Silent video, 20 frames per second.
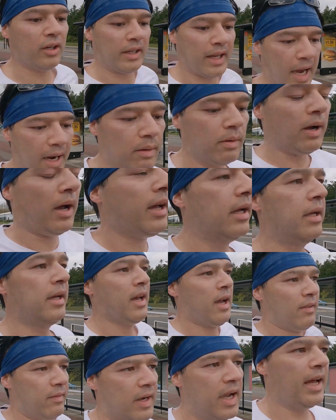jog now,
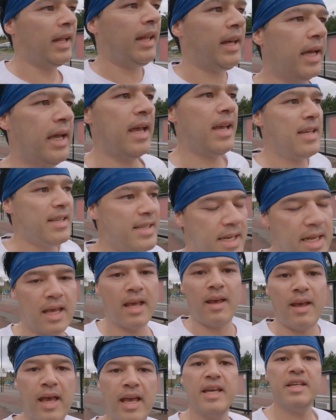really
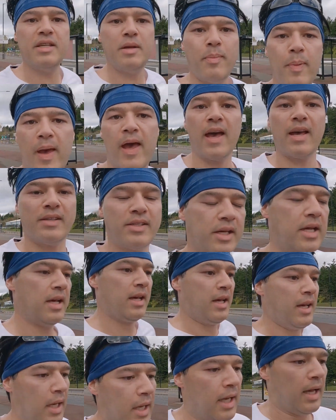easy pace,
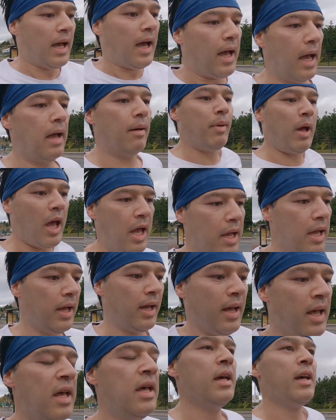and
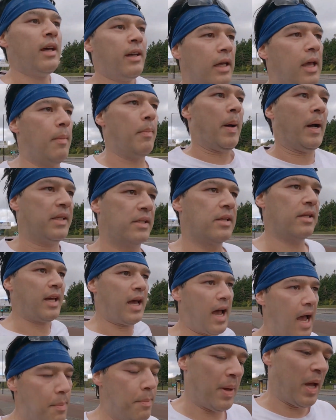get back to the
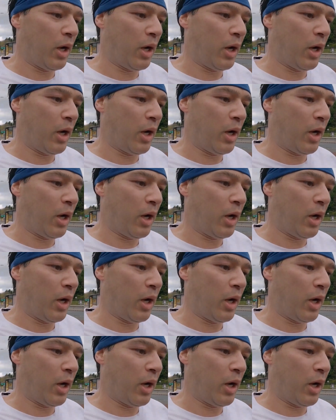car,